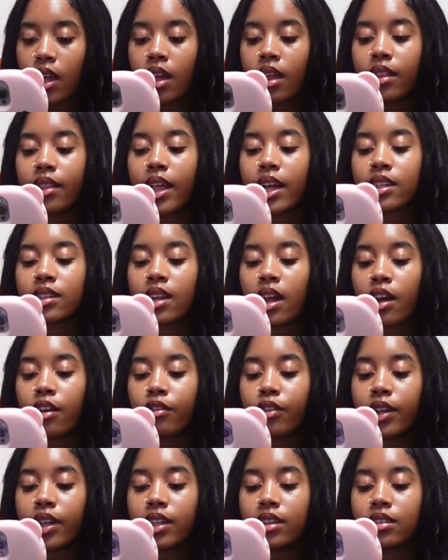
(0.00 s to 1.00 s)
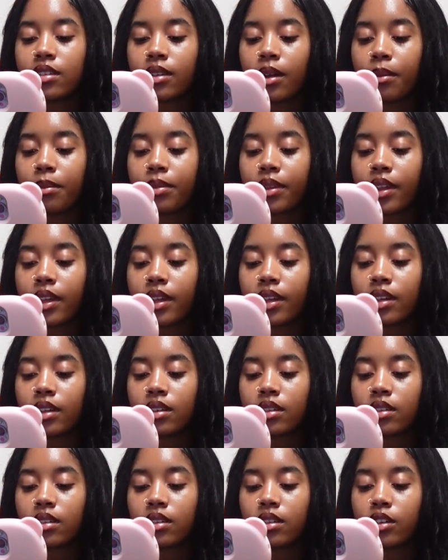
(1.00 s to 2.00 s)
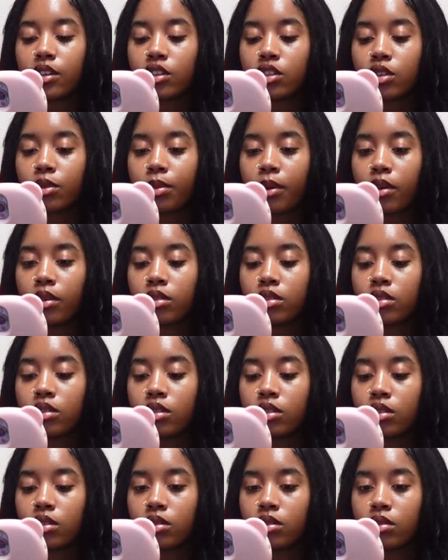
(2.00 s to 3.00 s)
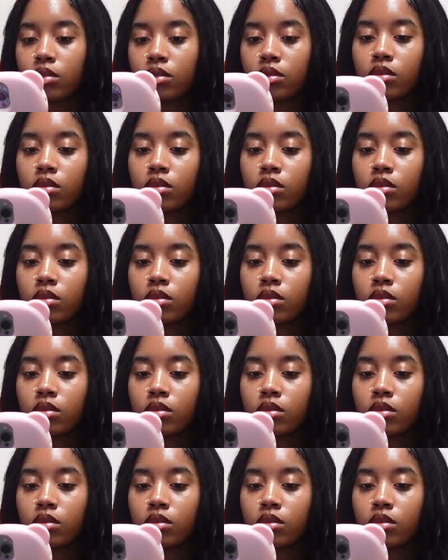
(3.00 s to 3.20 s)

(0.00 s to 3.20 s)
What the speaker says: that's not really something you're supposed to...